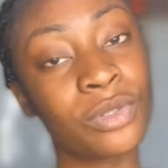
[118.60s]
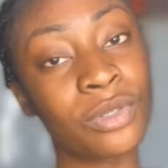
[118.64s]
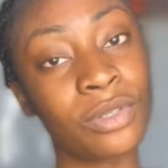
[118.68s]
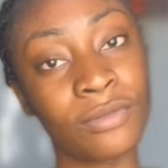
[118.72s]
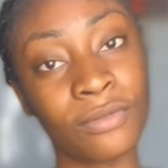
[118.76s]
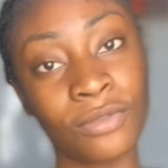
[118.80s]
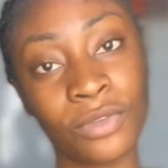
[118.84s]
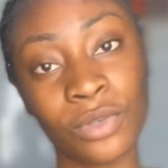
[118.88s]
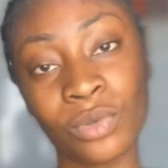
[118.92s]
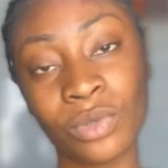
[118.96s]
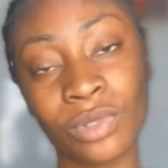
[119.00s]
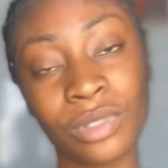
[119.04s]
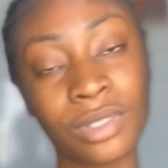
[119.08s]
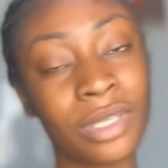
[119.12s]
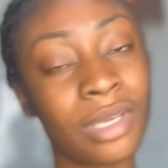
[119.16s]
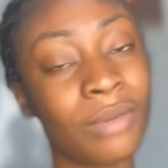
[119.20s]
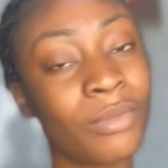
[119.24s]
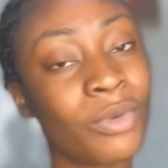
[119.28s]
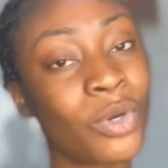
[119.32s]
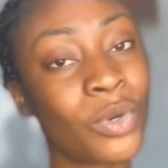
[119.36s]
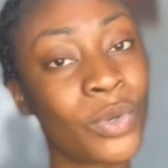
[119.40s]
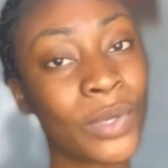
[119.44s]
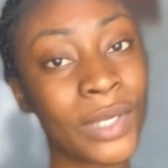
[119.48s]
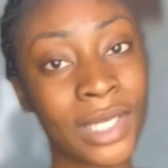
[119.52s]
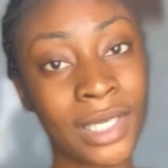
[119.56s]
infuse them
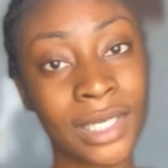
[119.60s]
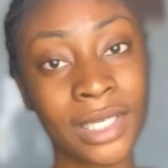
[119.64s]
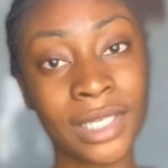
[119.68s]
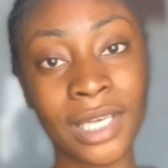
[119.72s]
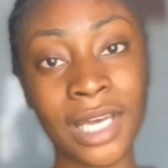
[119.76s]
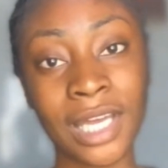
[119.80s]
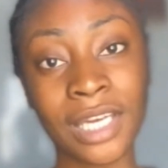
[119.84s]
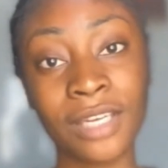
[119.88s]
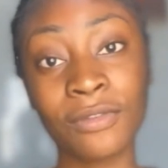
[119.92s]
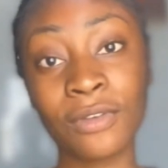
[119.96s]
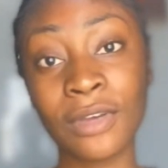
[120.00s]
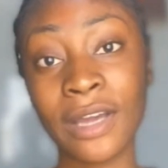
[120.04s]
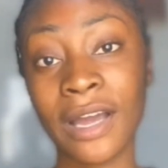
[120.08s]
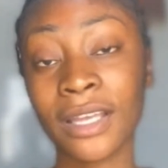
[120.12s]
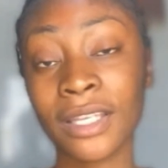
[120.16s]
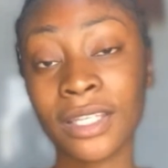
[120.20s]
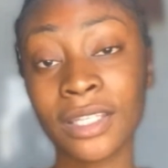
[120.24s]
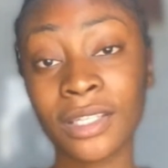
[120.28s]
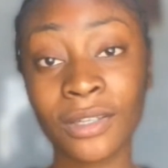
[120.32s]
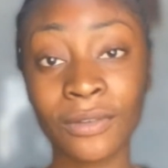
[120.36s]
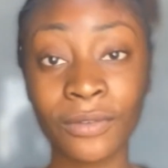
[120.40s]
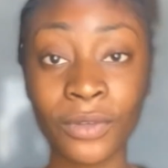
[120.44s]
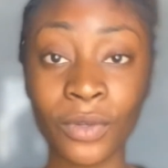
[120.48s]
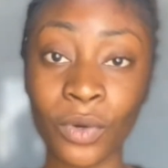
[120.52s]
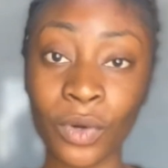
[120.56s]
quickly, and if you're asking
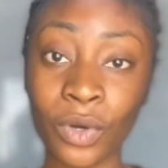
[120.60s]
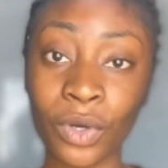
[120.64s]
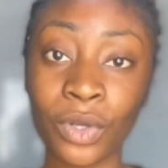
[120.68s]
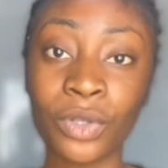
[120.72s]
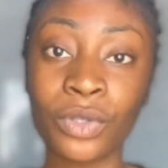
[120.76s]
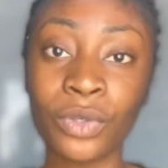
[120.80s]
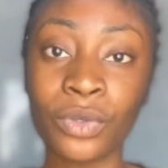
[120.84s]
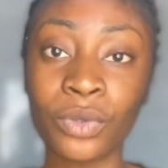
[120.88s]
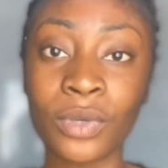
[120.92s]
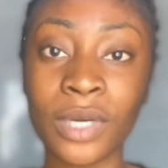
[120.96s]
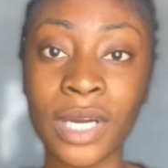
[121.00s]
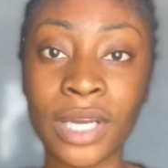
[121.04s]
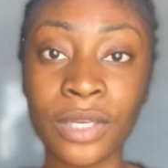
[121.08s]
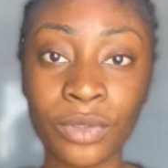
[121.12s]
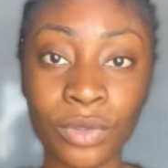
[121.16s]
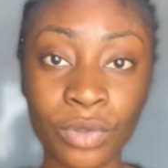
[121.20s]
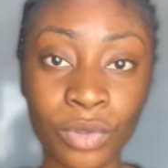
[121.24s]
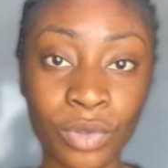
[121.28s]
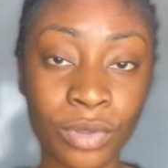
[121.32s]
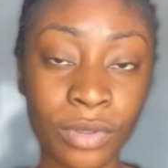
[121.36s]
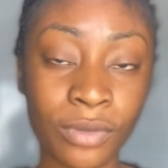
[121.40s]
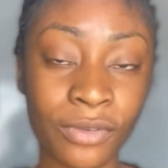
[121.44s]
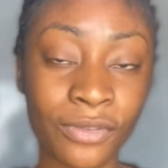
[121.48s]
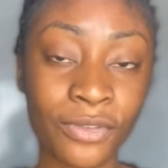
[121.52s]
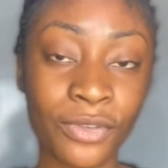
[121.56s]
of the oil you can use to
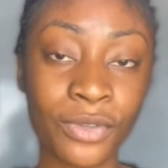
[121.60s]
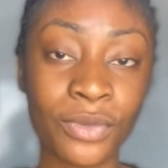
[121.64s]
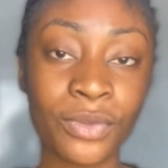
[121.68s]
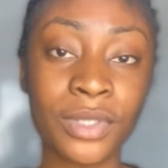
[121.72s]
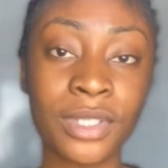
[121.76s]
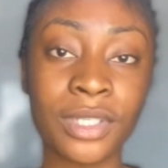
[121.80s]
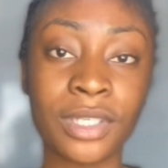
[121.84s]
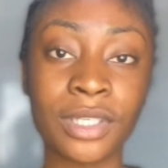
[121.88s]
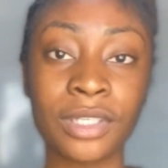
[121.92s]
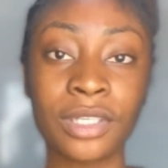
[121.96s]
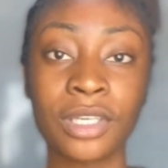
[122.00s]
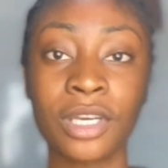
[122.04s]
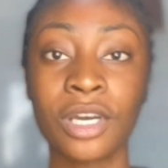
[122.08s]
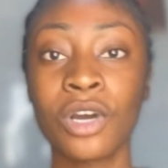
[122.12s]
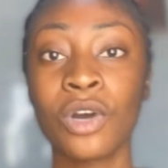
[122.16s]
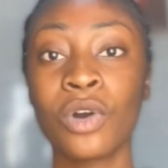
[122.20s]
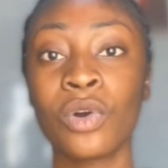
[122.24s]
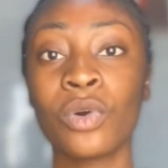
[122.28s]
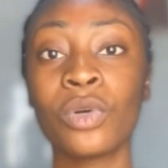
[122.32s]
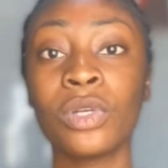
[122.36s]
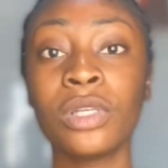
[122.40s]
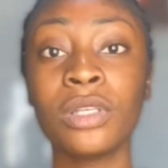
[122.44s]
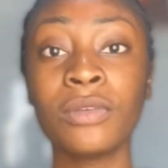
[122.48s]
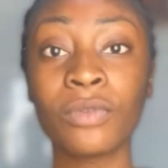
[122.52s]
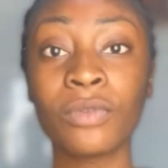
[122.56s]
infuse this, olive